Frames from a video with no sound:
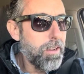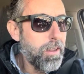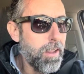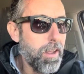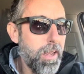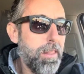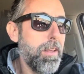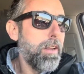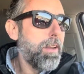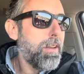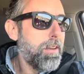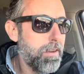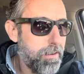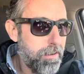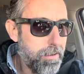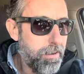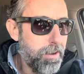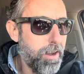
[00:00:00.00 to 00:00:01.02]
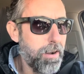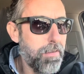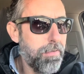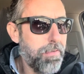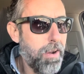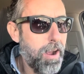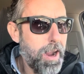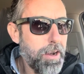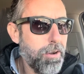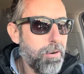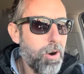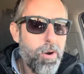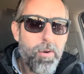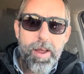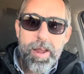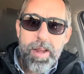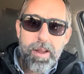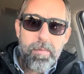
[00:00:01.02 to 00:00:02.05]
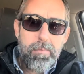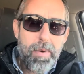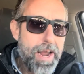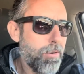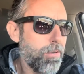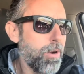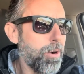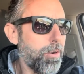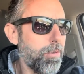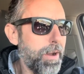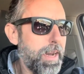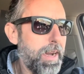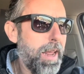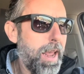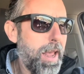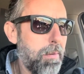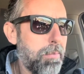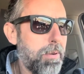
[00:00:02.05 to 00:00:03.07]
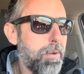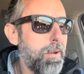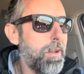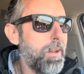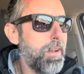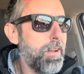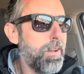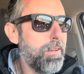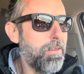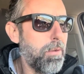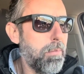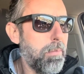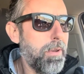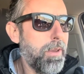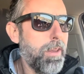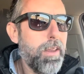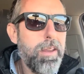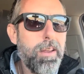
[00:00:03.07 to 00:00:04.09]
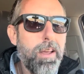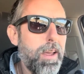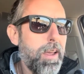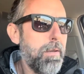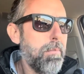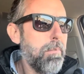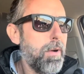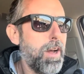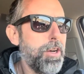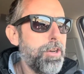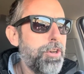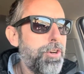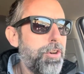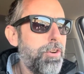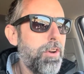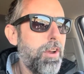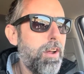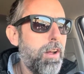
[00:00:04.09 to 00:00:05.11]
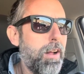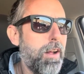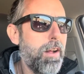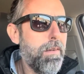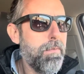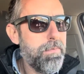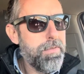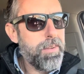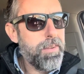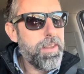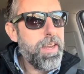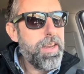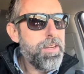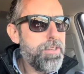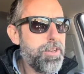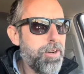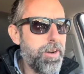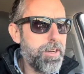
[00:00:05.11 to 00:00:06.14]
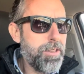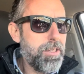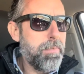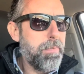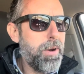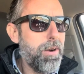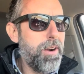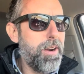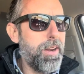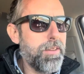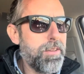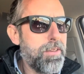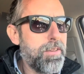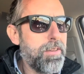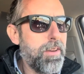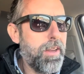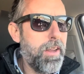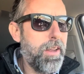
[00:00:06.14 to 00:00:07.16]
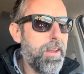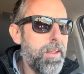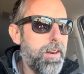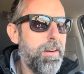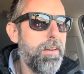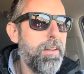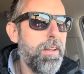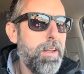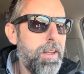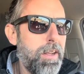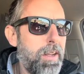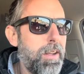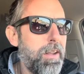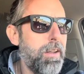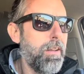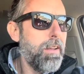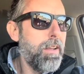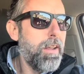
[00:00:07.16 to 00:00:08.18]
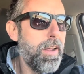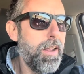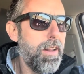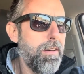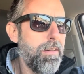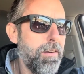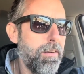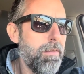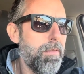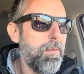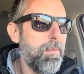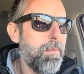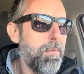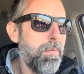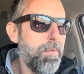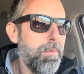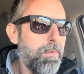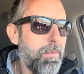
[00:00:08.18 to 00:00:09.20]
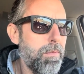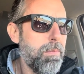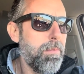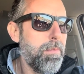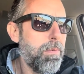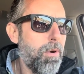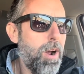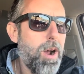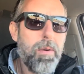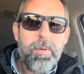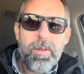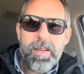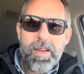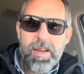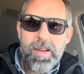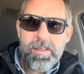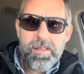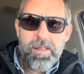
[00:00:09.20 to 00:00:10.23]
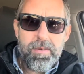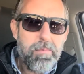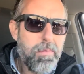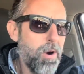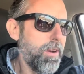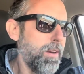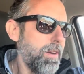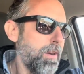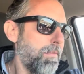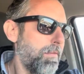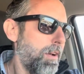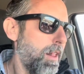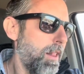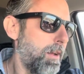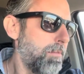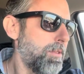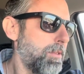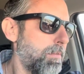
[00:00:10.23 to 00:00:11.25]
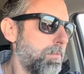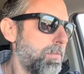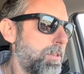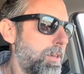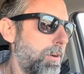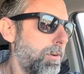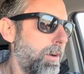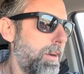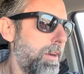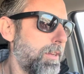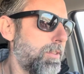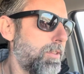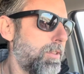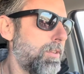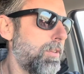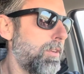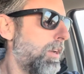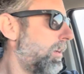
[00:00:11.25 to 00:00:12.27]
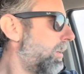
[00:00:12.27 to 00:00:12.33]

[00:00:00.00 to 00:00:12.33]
I think you're going to find growing microgreen hemp to be a much uh, easier experience and and probably as the market develops, some serious